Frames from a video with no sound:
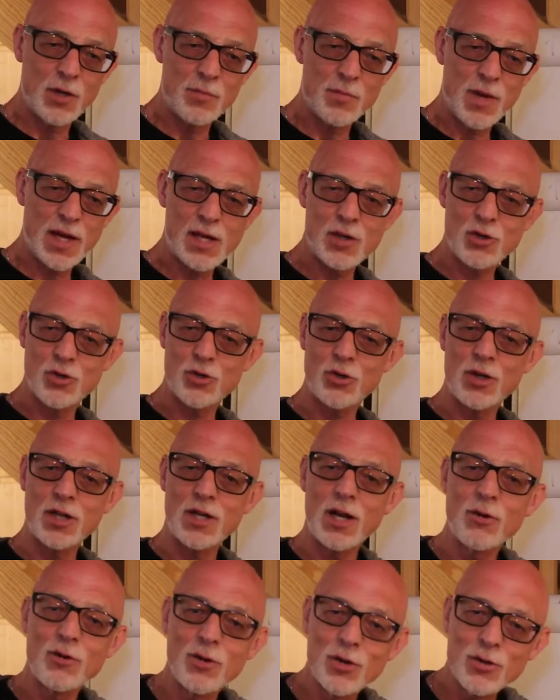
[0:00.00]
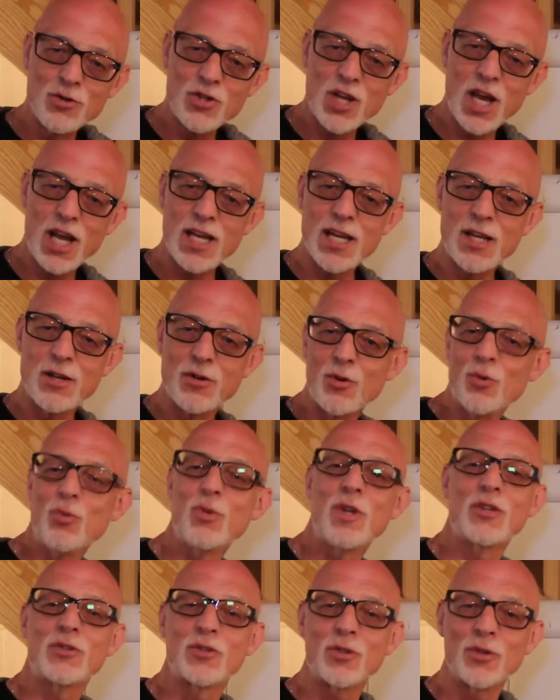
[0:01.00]
making sure you don't lose heat and all
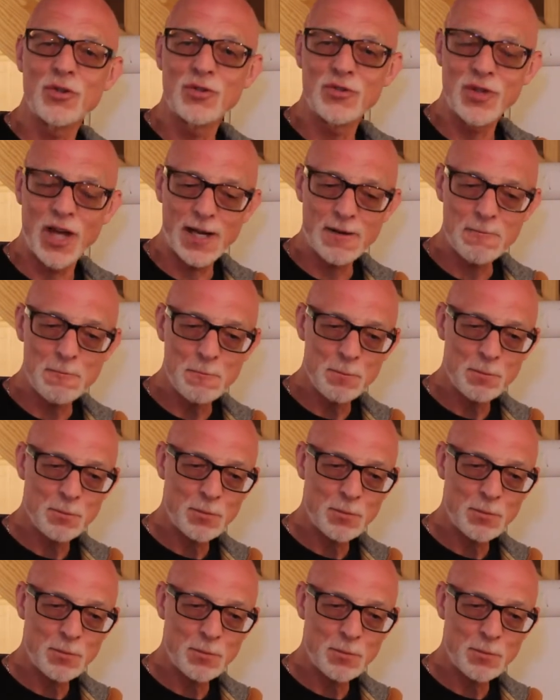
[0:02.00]
this sort of thing.